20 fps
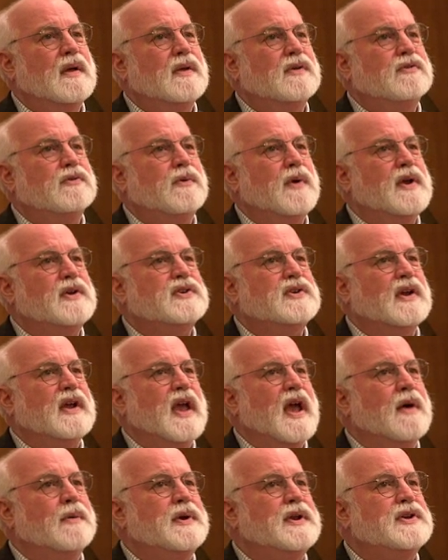stretch at
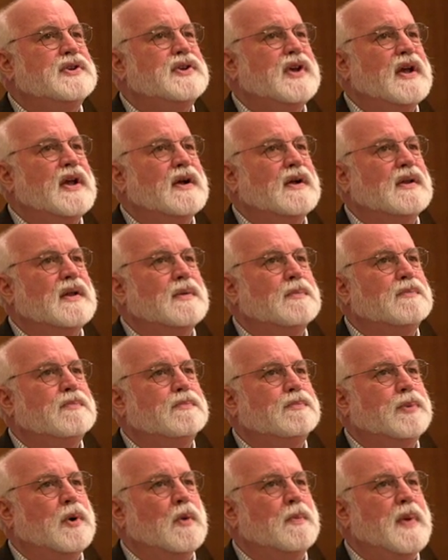county jail, a
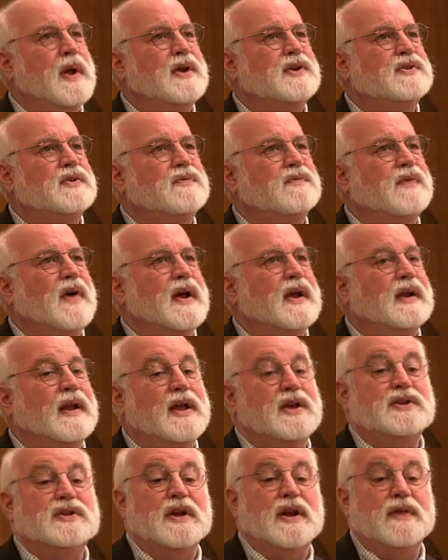probation
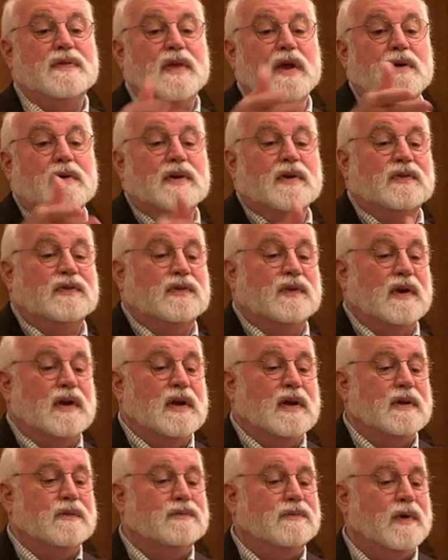violation, and there he is
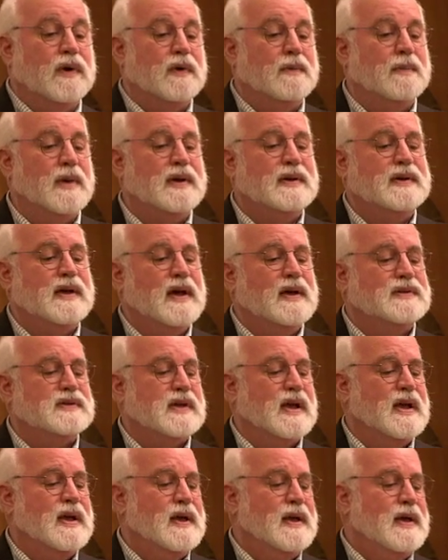sitting in front of my
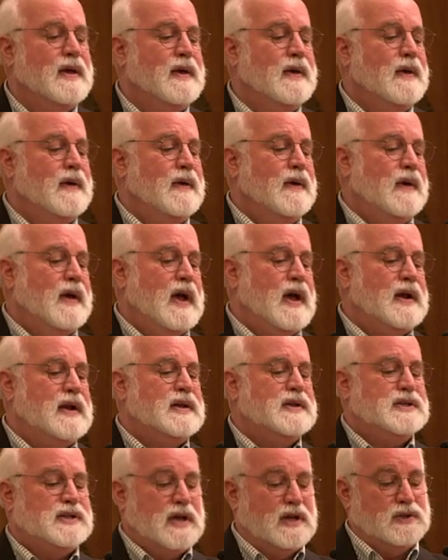desk. And
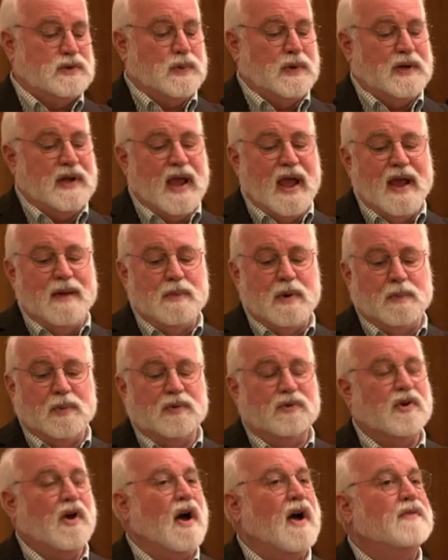he says what gang
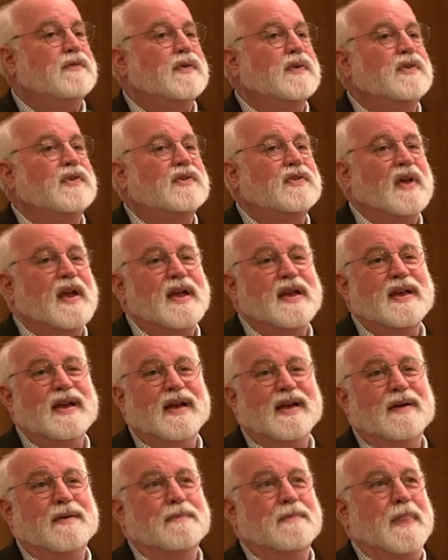members often say,
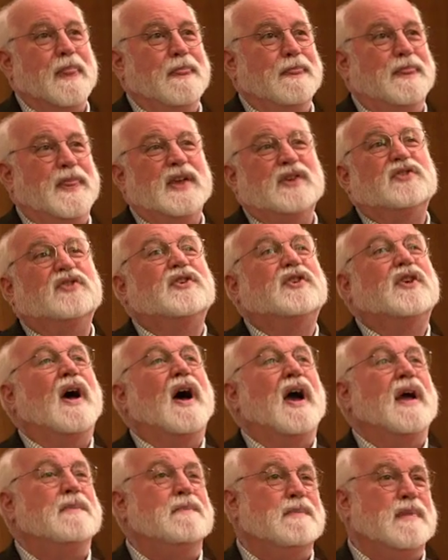"This
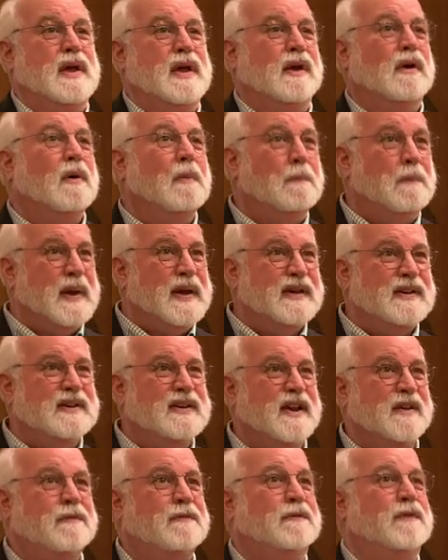time it'll be
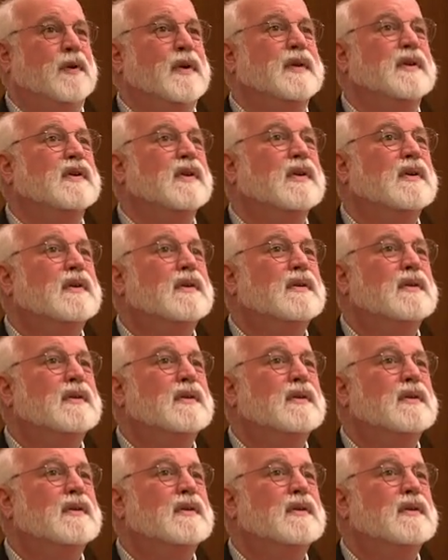different."